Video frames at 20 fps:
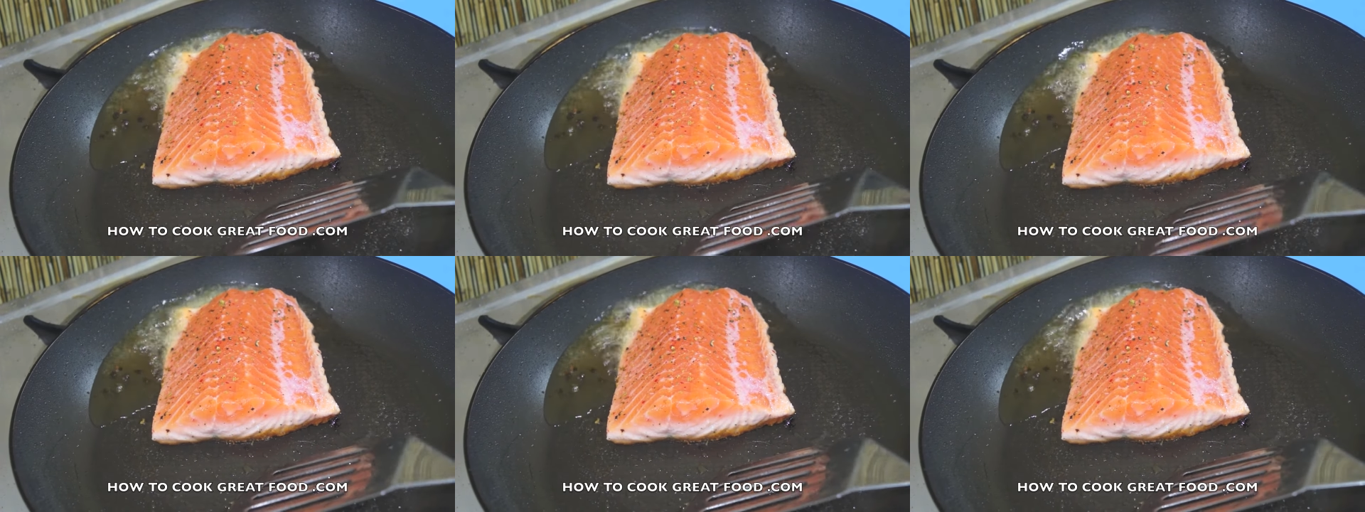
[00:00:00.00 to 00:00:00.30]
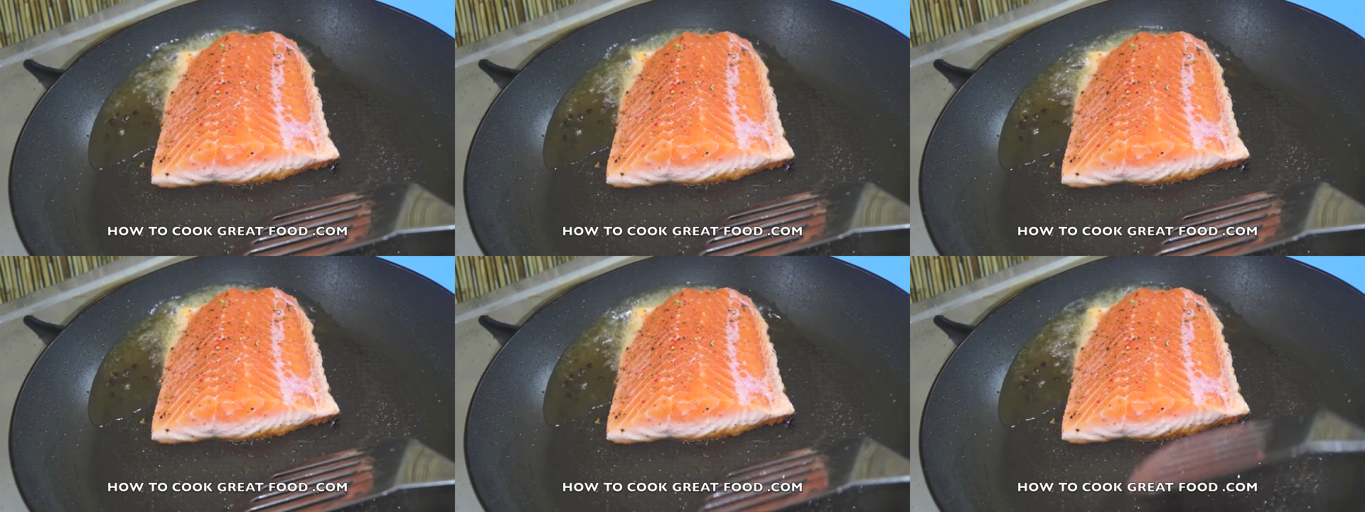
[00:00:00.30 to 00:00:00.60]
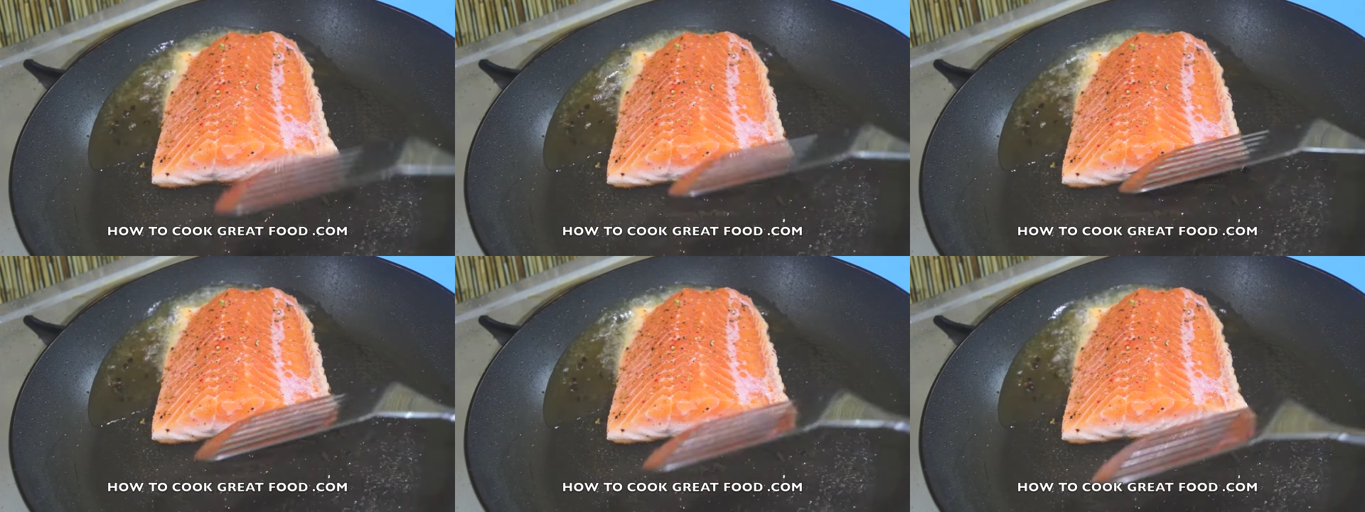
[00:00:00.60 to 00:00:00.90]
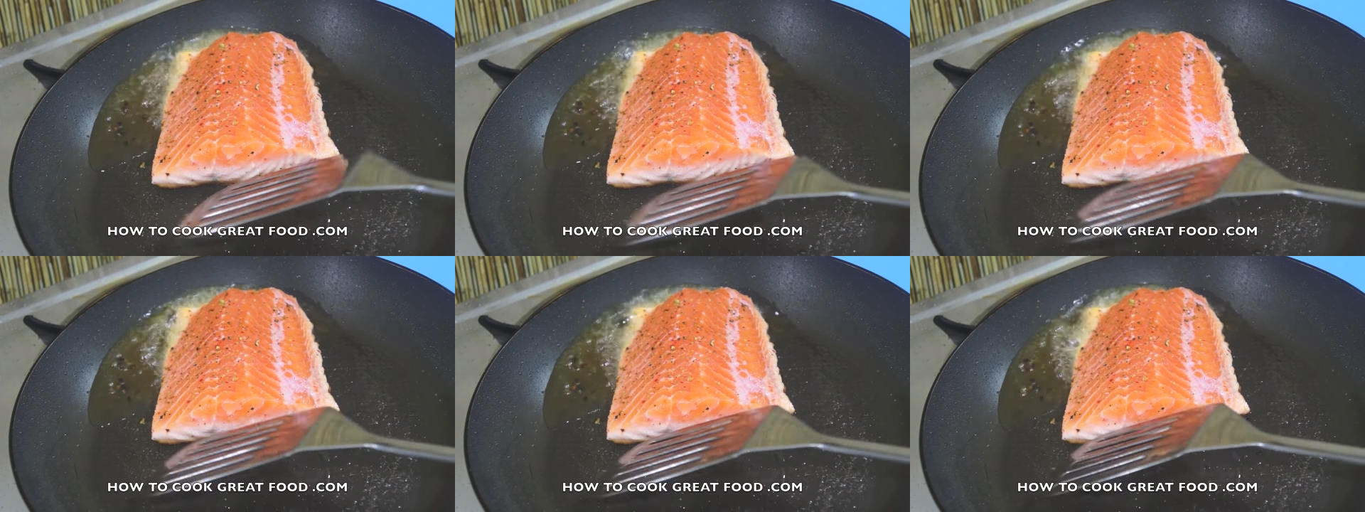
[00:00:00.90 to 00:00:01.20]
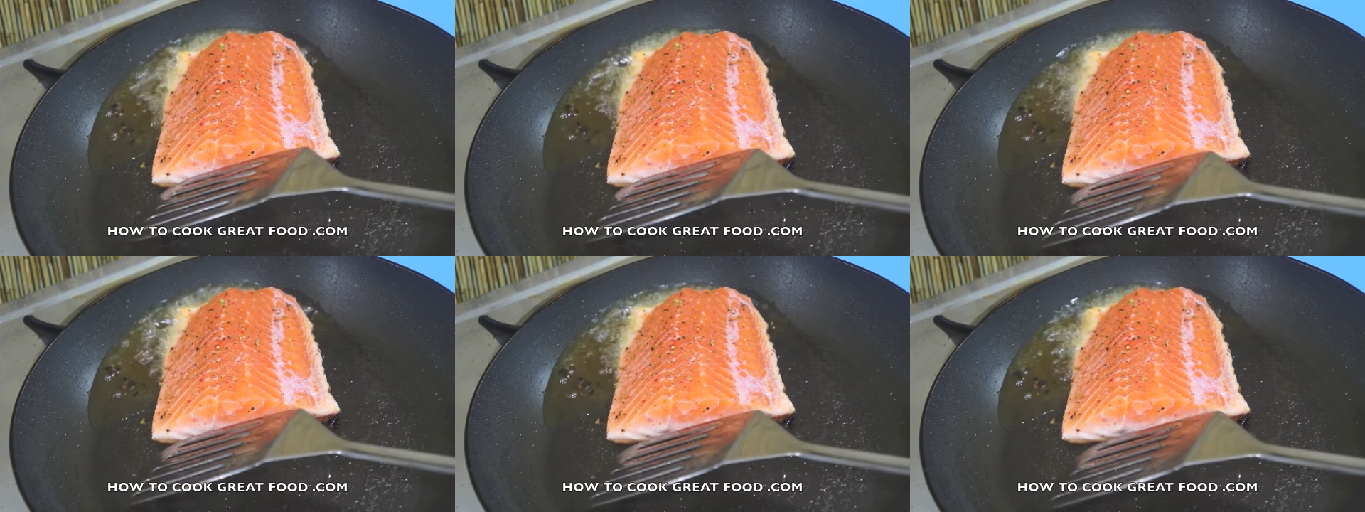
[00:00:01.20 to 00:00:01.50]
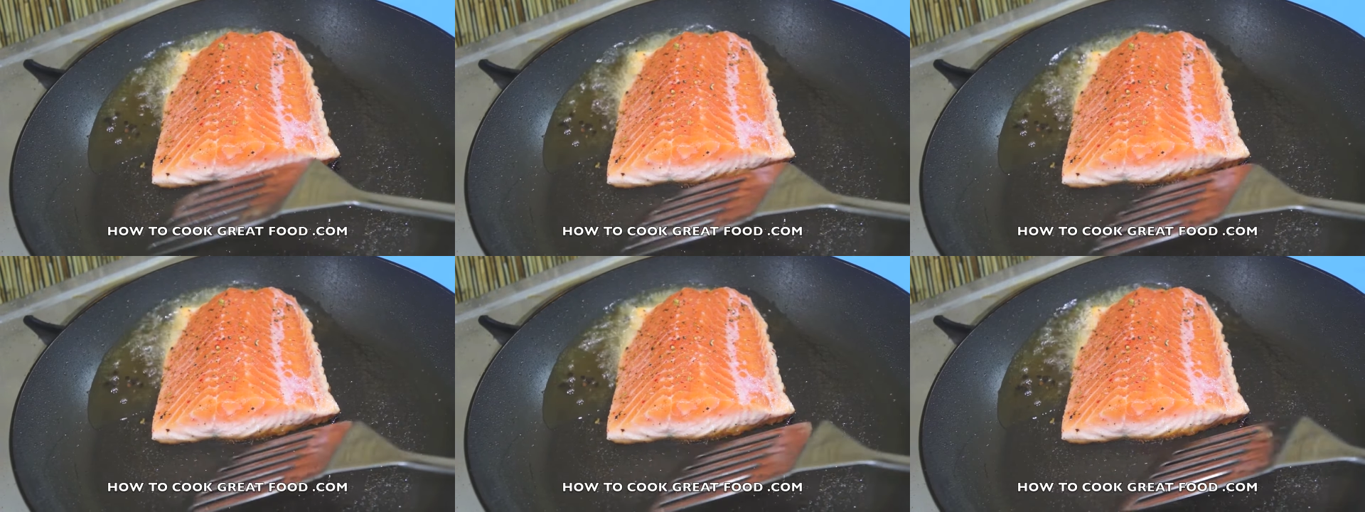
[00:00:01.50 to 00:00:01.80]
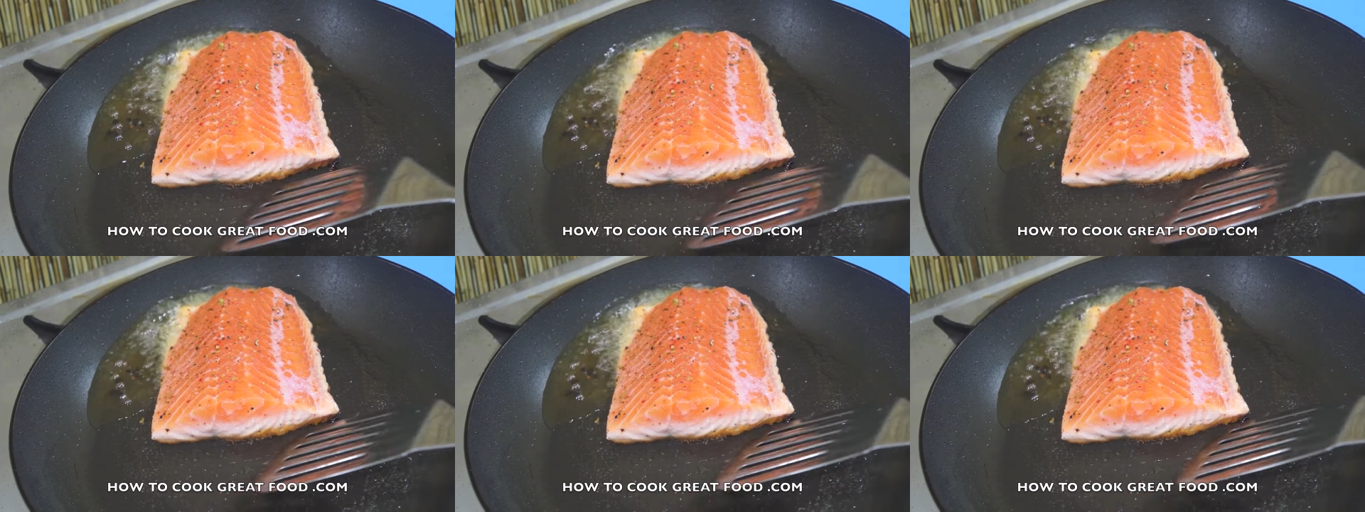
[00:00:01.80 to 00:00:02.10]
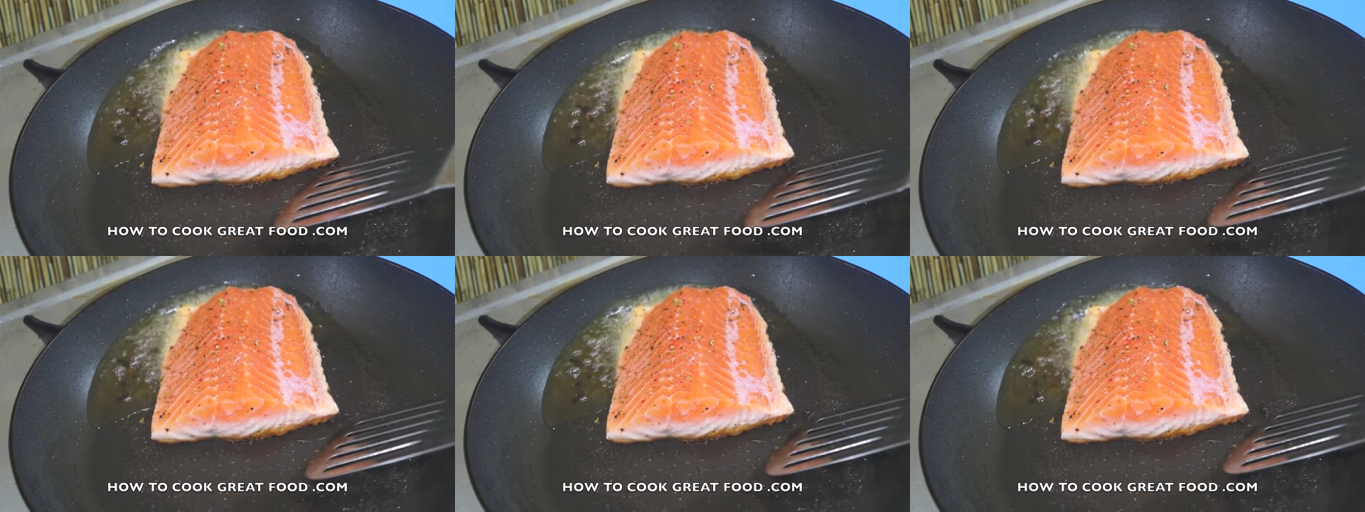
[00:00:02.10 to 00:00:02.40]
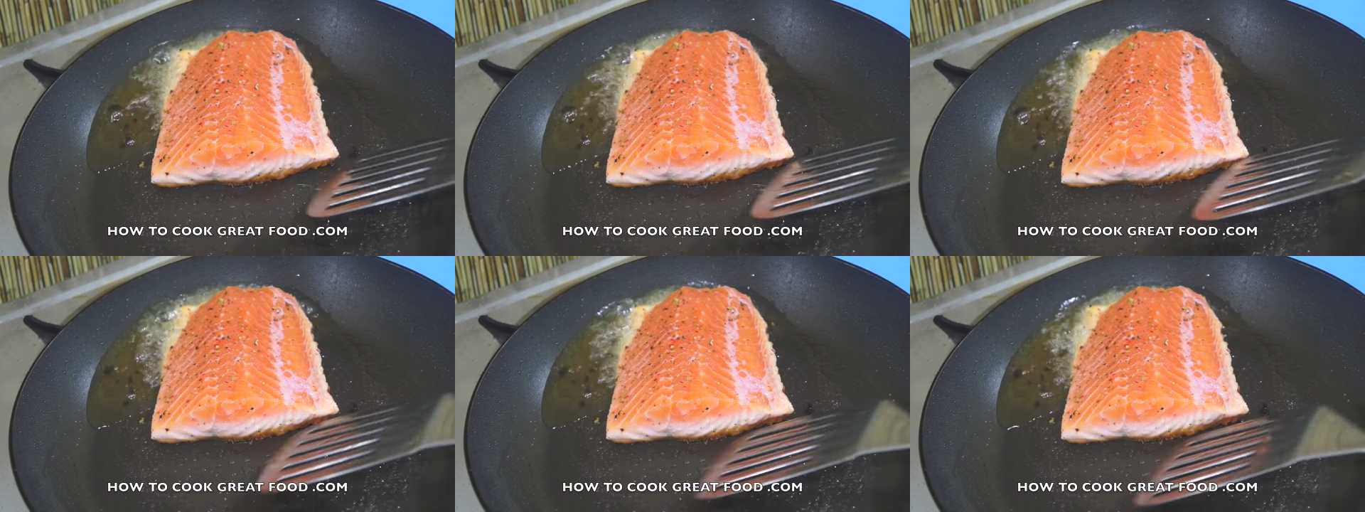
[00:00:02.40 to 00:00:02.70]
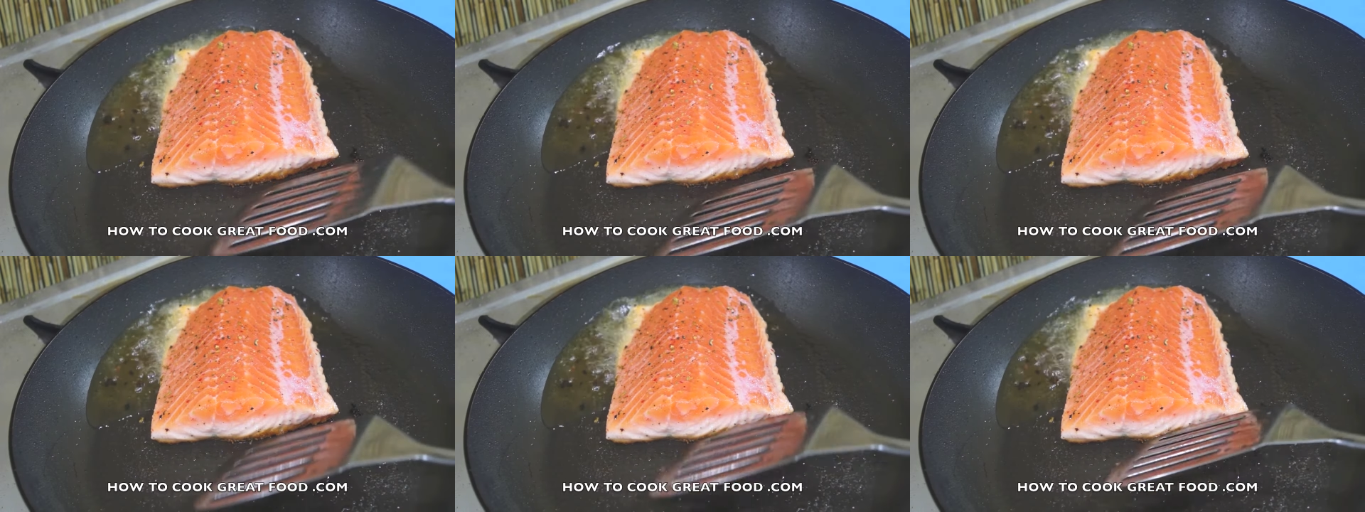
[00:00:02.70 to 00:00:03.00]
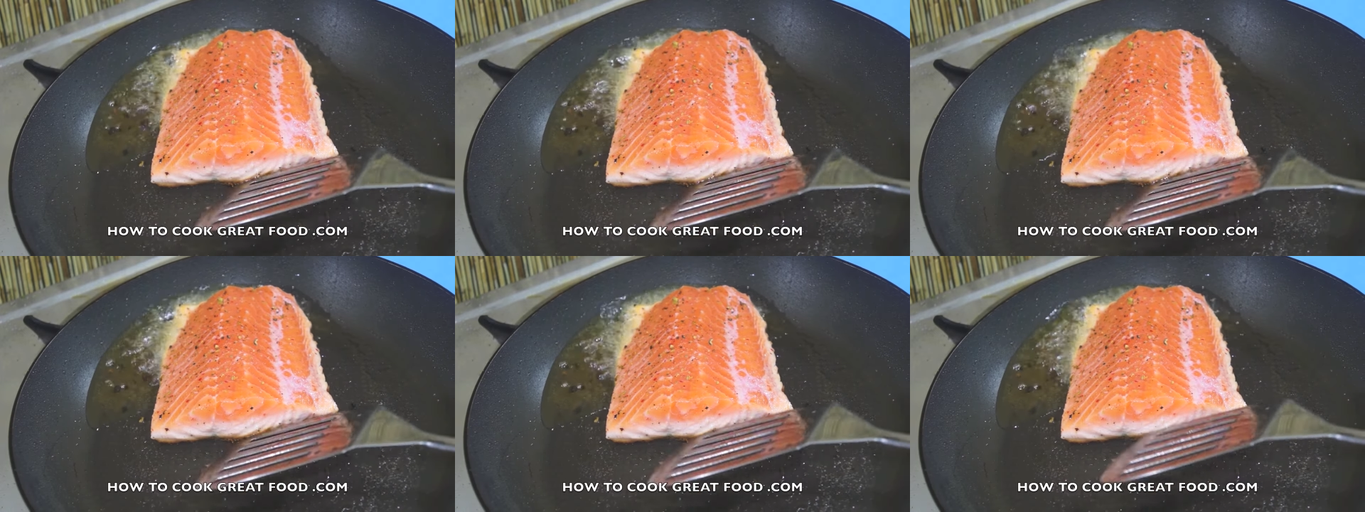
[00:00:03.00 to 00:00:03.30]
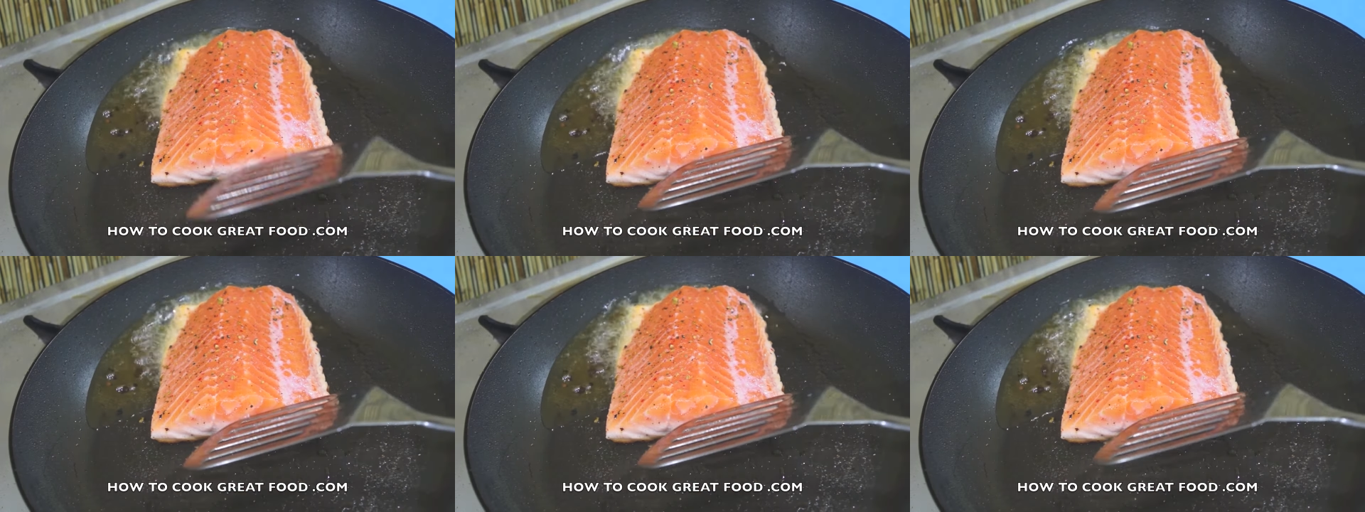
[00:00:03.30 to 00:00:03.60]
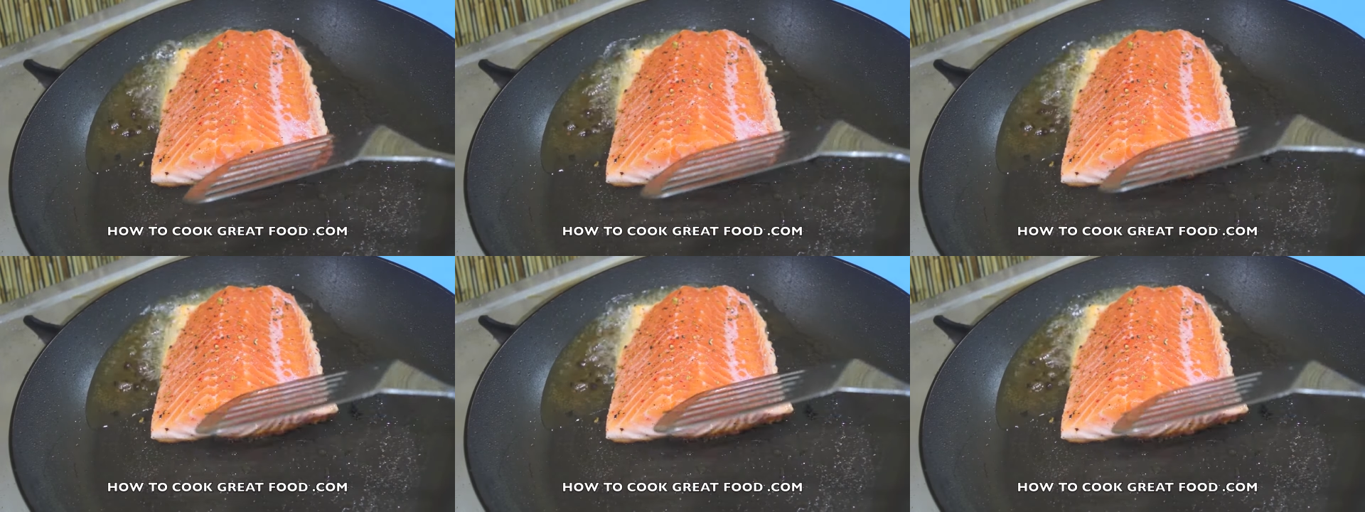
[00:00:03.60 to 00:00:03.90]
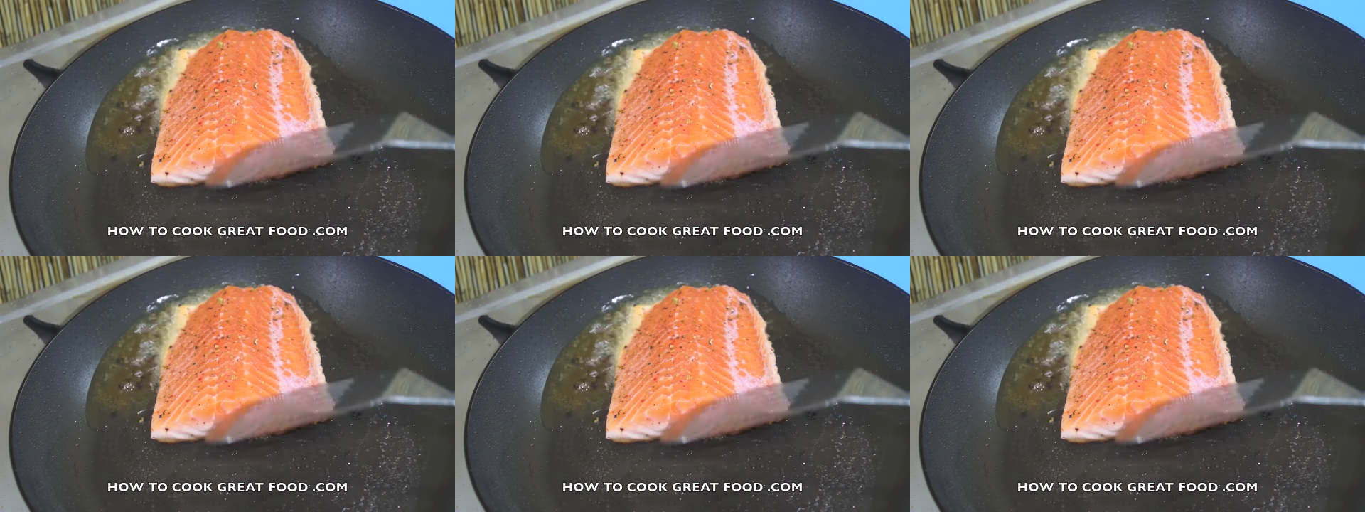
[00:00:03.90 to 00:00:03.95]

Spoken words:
No face is visible, so there are no lips to read.